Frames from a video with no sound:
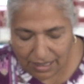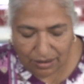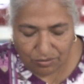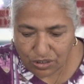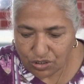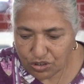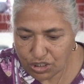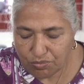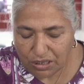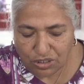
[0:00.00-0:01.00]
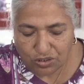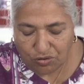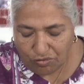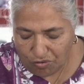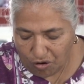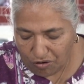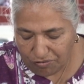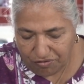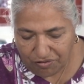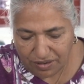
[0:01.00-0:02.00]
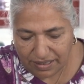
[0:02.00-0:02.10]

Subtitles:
I will switch my stove off